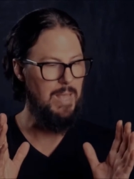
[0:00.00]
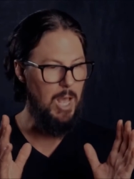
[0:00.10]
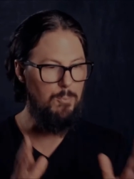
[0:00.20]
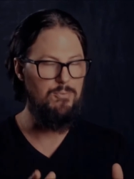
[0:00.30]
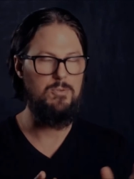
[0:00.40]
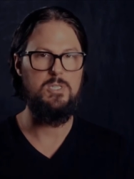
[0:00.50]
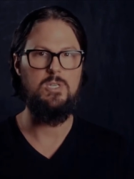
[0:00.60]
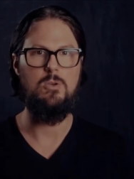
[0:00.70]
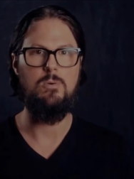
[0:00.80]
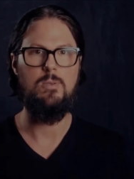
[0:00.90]
helpful
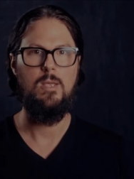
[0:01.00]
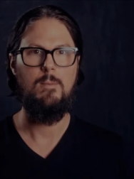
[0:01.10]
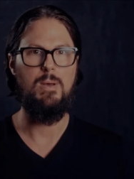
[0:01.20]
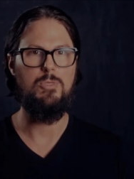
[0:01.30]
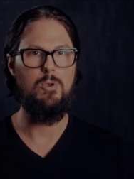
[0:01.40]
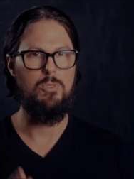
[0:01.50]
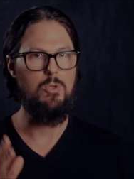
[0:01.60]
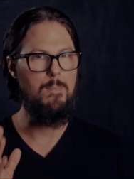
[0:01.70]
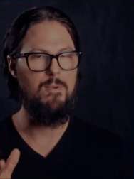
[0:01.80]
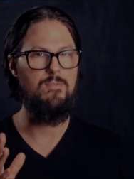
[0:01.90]
to you, but they're
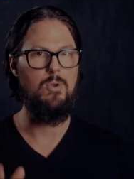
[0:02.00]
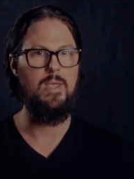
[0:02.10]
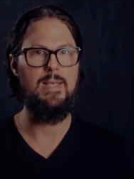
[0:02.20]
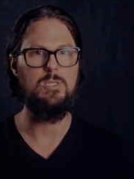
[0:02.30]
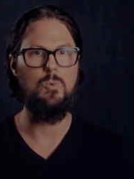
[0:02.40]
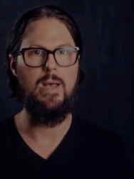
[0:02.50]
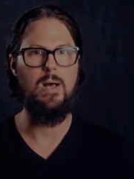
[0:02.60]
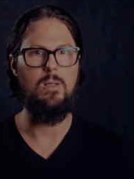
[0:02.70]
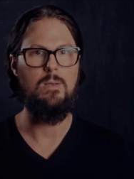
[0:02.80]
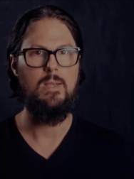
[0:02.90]
thought provoking as
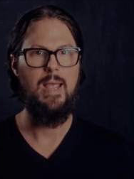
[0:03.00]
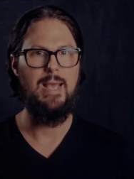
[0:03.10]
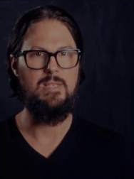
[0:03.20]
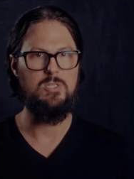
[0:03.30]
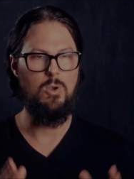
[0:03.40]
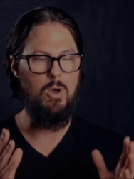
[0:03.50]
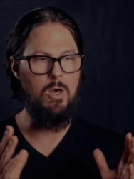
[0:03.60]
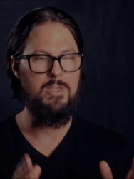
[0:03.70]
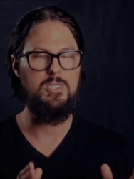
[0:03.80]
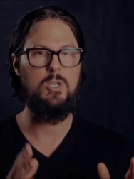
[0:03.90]
well. And these are
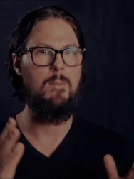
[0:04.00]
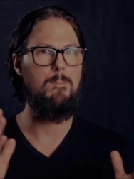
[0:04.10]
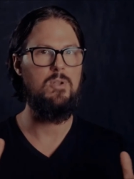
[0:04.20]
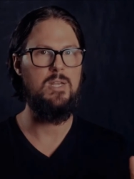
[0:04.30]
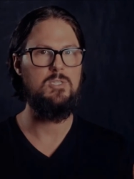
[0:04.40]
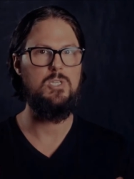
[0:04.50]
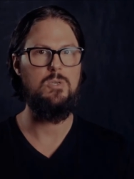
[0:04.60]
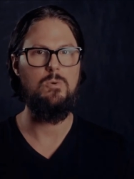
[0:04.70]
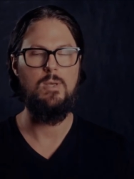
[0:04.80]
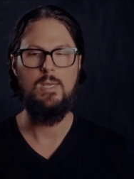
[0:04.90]
all things you can put
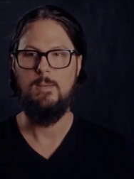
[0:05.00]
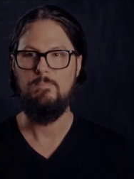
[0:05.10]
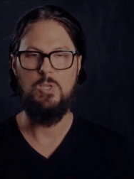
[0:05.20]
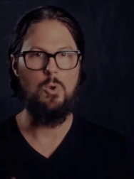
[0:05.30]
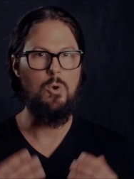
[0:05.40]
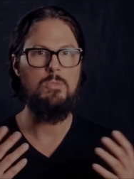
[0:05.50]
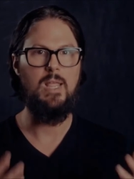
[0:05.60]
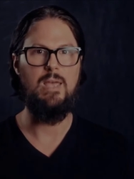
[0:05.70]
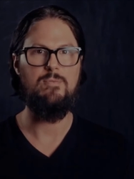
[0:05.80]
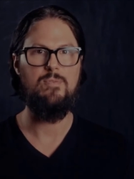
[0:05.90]
into your own
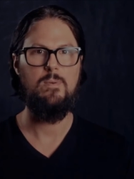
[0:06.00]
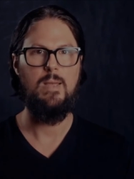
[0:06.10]
life.